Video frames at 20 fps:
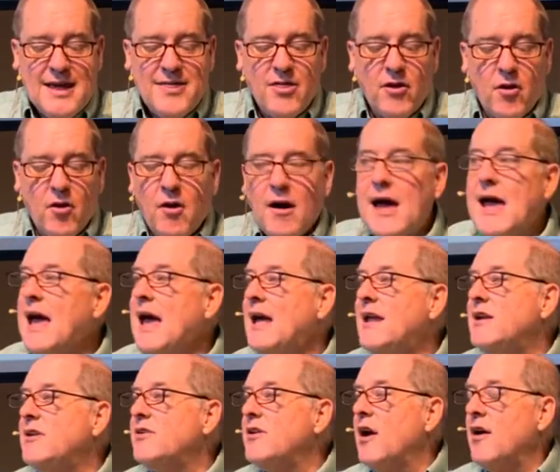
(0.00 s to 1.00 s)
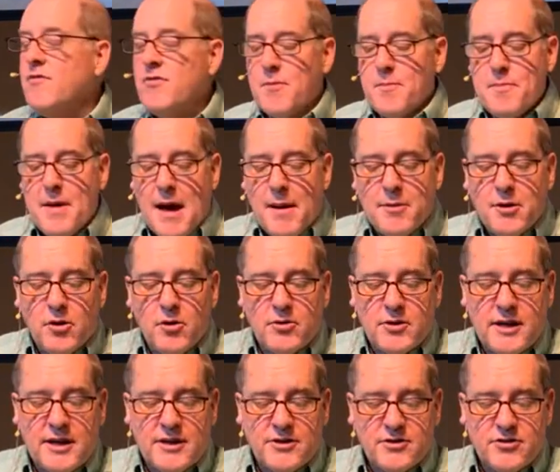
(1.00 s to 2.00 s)
and the land of the
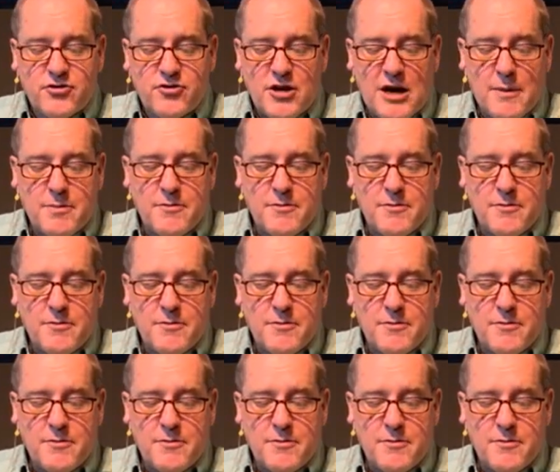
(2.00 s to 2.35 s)
Babylonians.